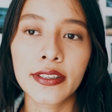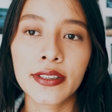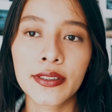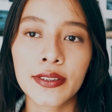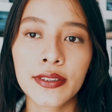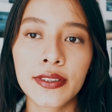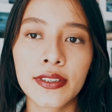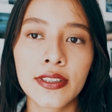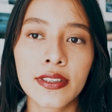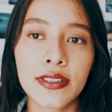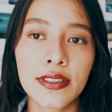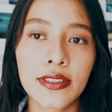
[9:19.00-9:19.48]

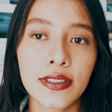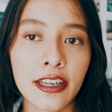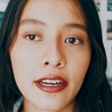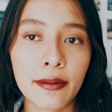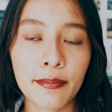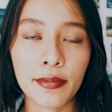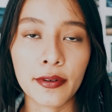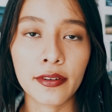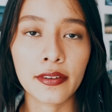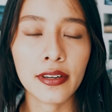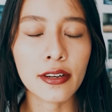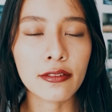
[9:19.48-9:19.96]
you
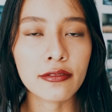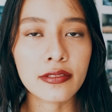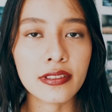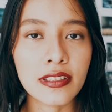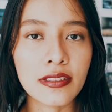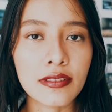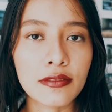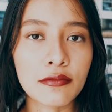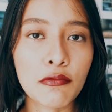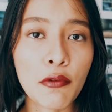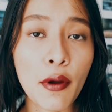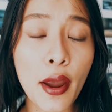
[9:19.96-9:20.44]
didn't pronounce
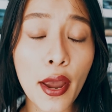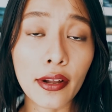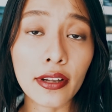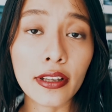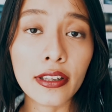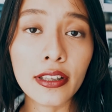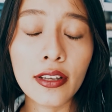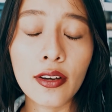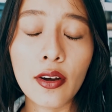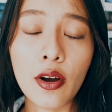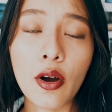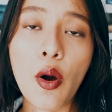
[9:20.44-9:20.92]
this
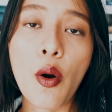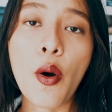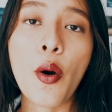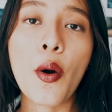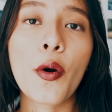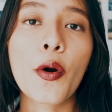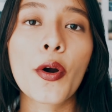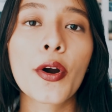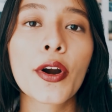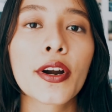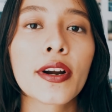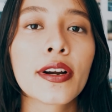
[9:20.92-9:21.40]
well,
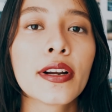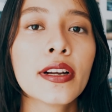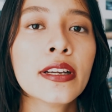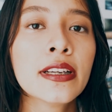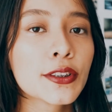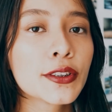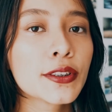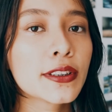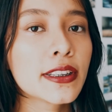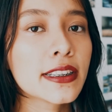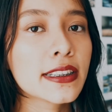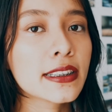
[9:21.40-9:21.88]
or
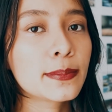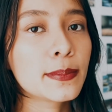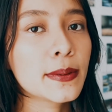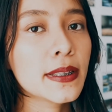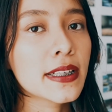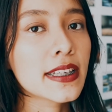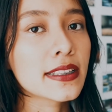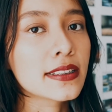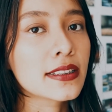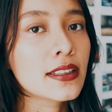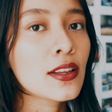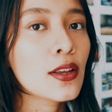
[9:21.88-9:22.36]
you should
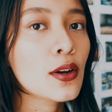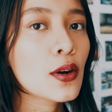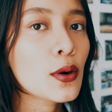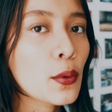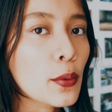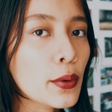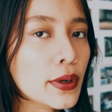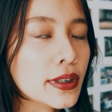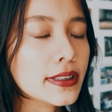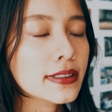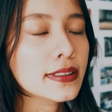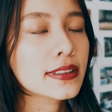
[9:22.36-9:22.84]
speak slower